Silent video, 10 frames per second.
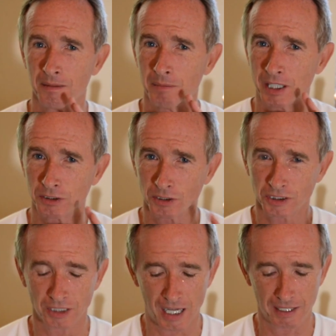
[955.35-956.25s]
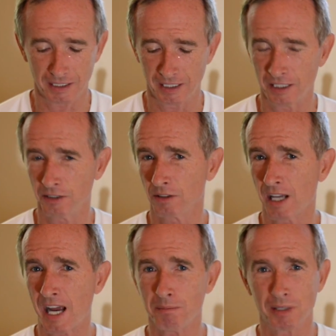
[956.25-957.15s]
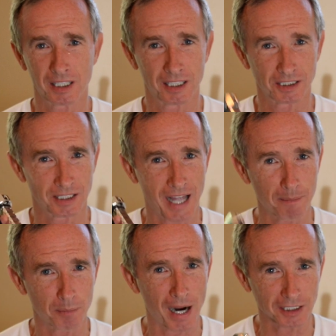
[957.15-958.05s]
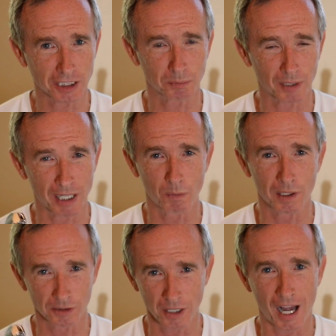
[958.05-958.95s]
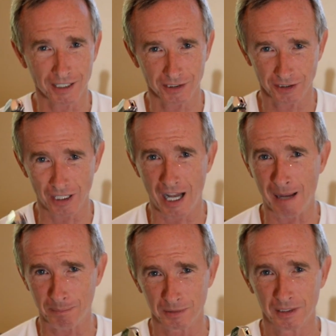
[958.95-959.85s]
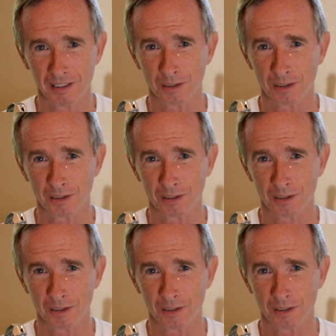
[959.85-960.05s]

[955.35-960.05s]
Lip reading: Make sure it's not in your light, because that practice spray will not stop